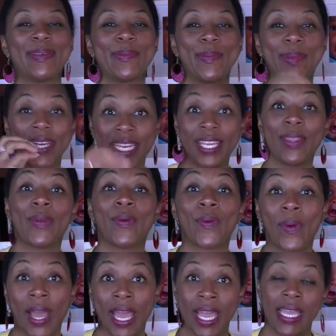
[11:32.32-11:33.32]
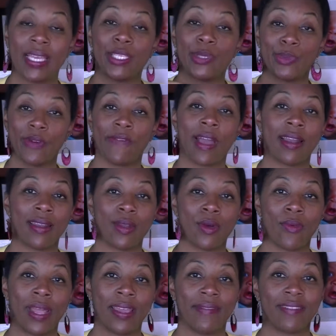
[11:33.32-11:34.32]
But either way, He's provided
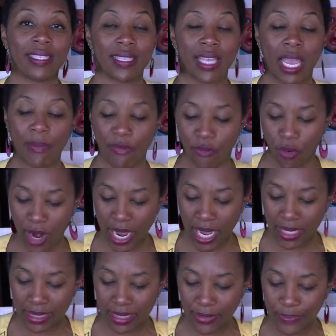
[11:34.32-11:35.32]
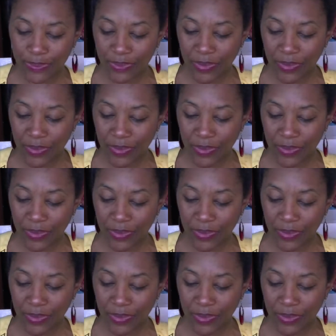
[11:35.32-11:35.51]
a way of escape for us.